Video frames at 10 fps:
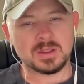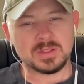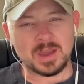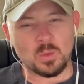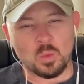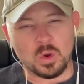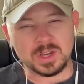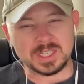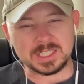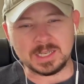that
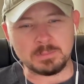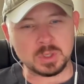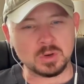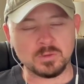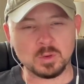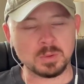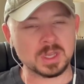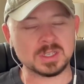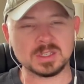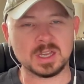want to see beautiful
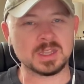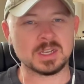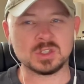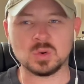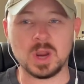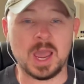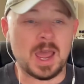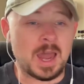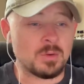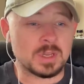places like that destroyed.
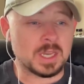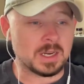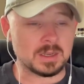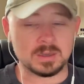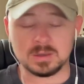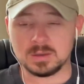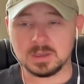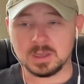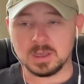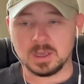I don't get it.
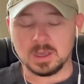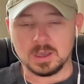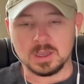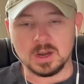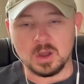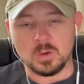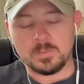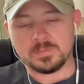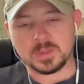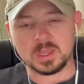
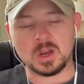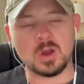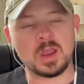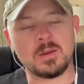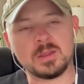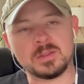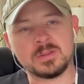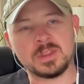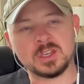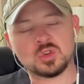
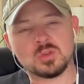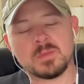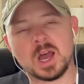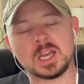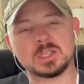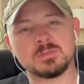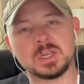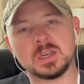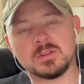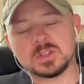This reminds
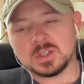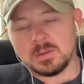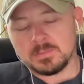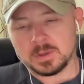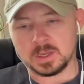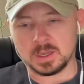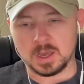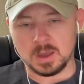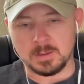me of something.